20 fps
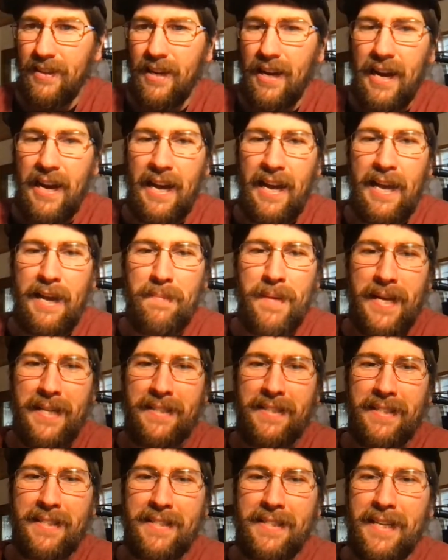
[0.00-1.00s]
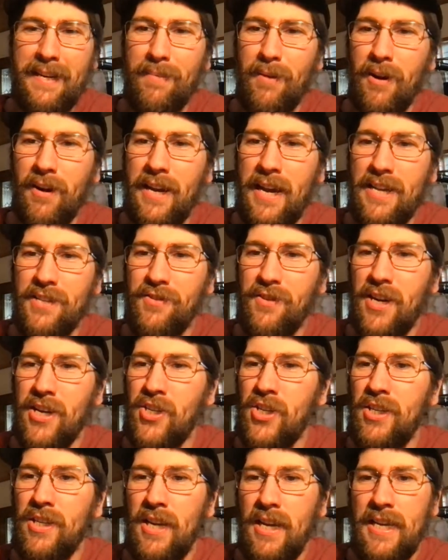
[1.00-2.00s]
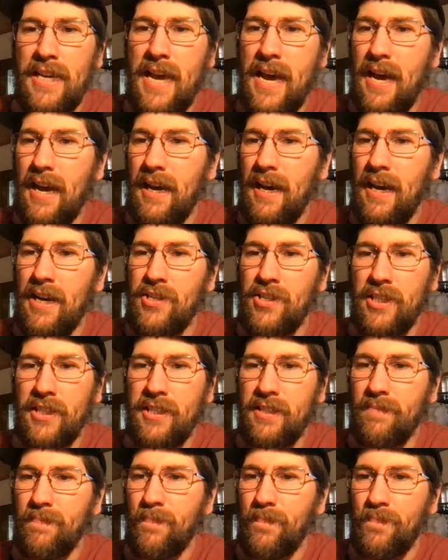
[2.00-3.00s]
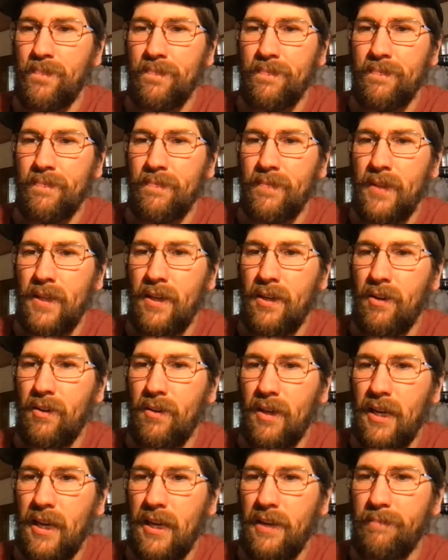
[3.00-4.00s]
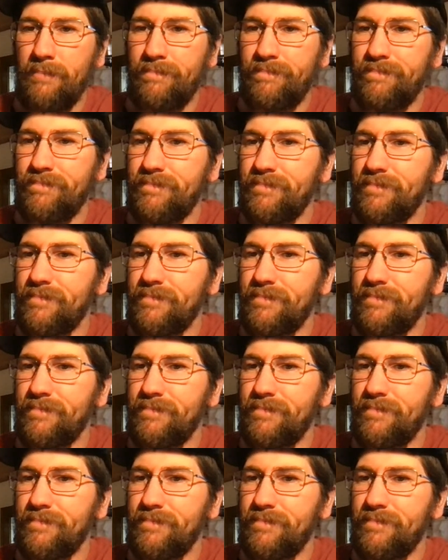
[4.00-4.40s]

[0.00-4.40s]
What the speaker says: Amen to the T-bar castration. Yeah, I just, again,